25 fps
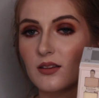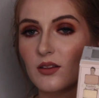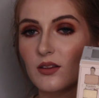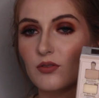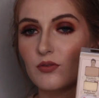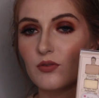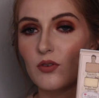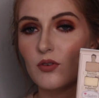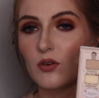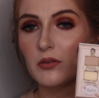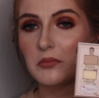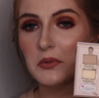The
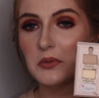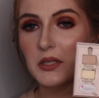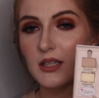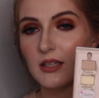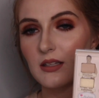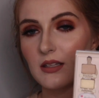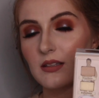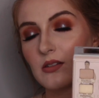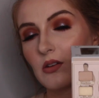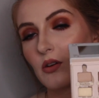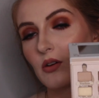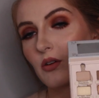
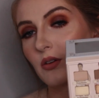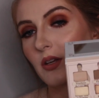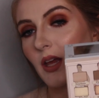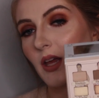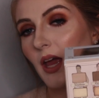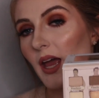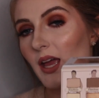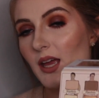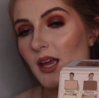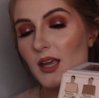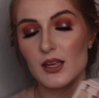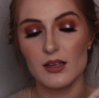formula's
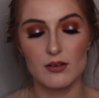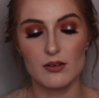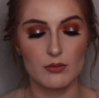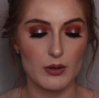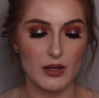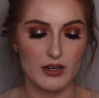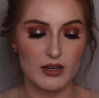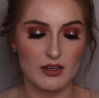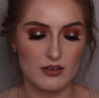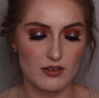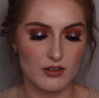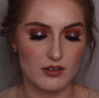okay.
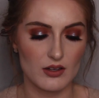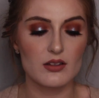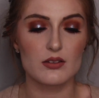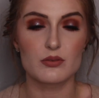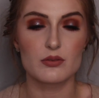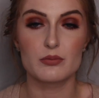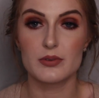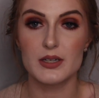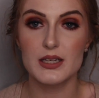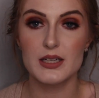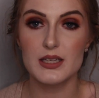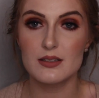It's
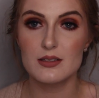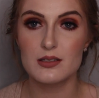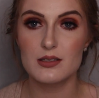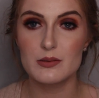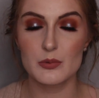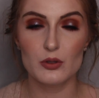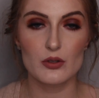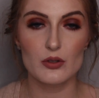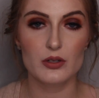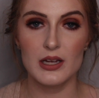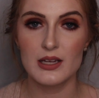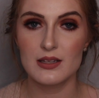
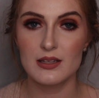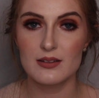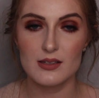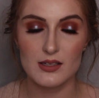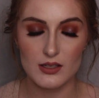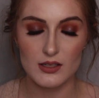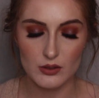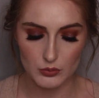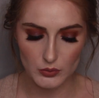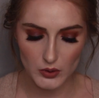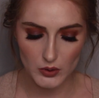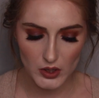reasonable, easy
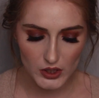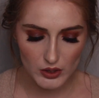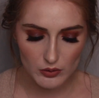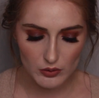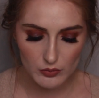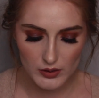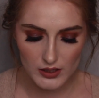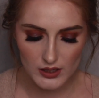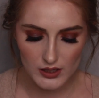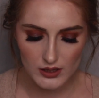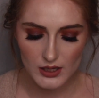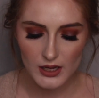to work
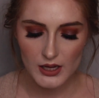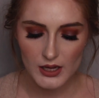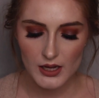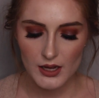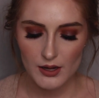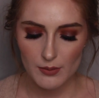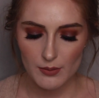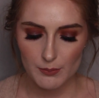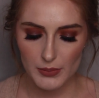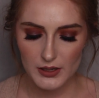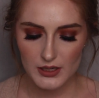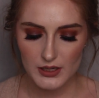with,
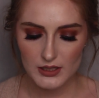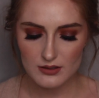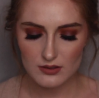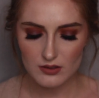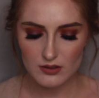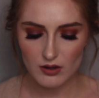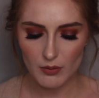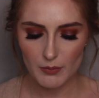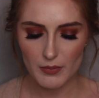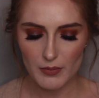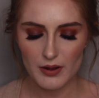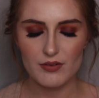but it's
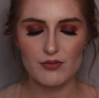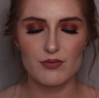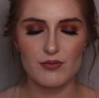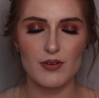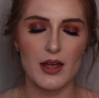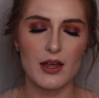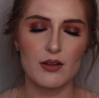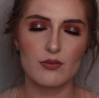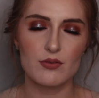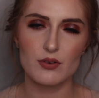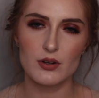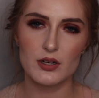not my
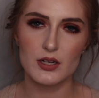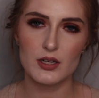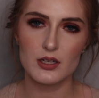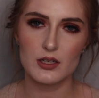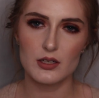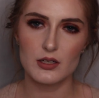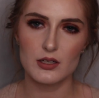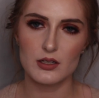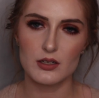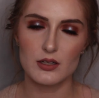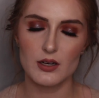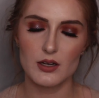
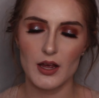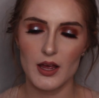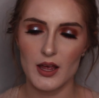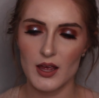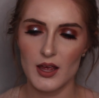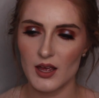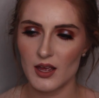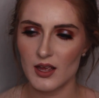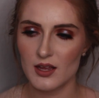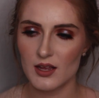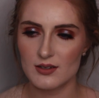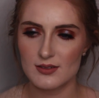favorite,
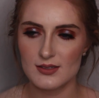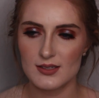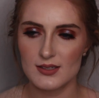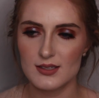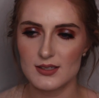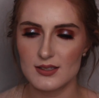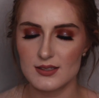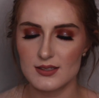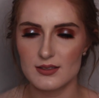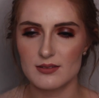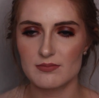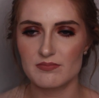
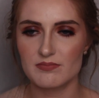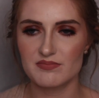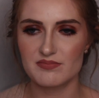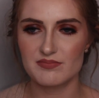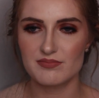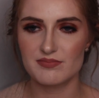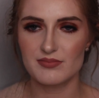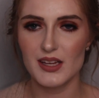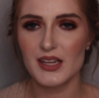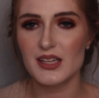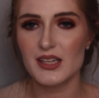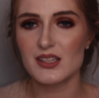and
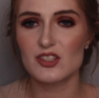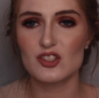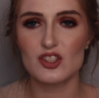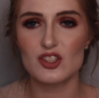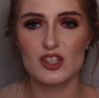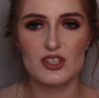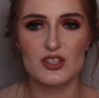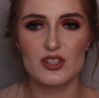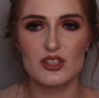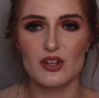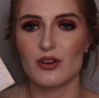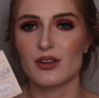it's
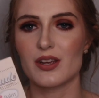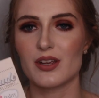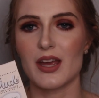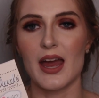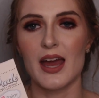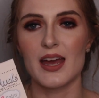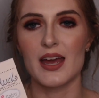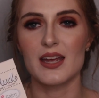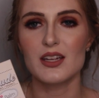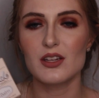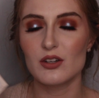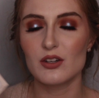just
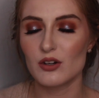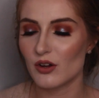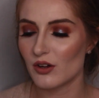okay.